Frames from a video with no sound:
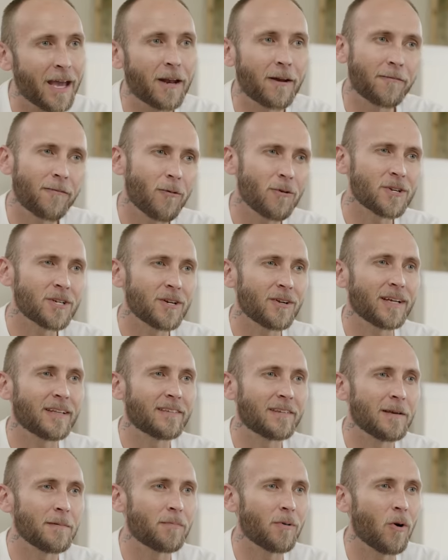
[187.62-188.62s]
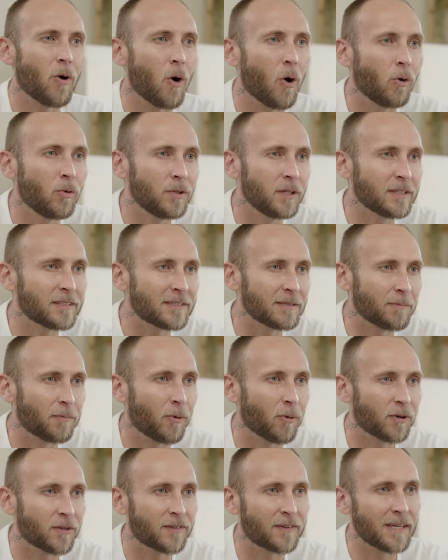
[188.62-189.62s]
and unfortunately Tempo only
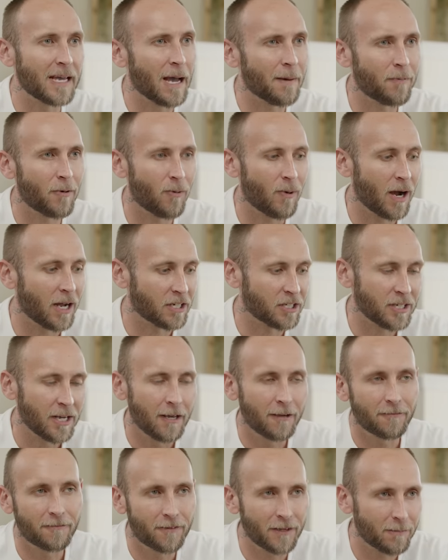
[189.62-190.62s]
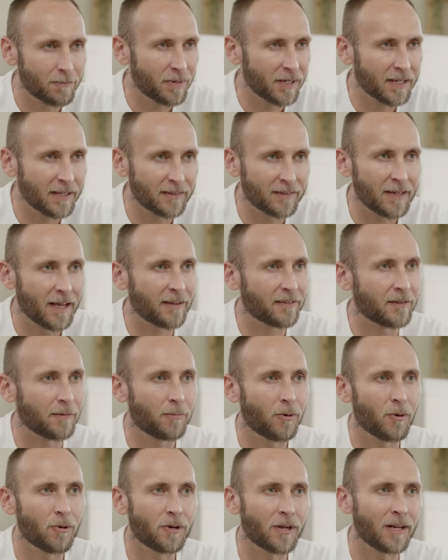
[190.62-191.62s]
supports the Apple Watch. Fitbit is not
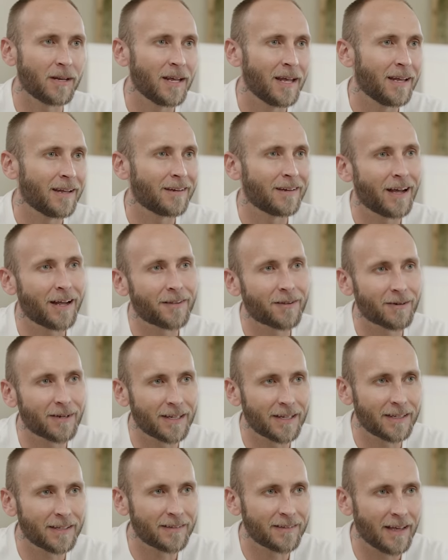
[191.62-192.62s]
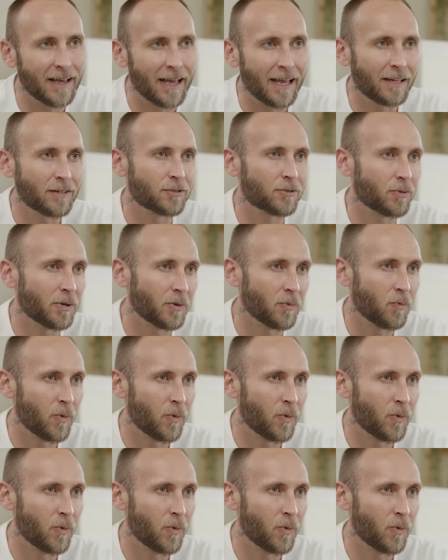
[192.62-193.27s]
supported, neither is Android